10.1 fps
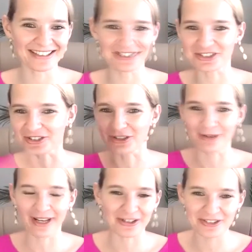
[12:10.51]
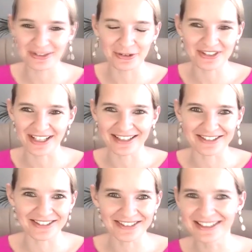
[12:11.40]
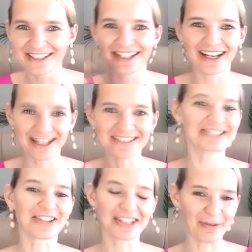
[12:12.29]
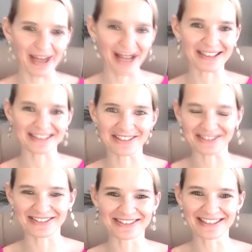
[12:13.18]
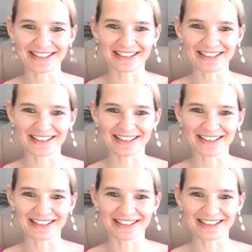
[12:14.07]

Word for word: he's just going to ride out his own cycle and he's going to come back to you.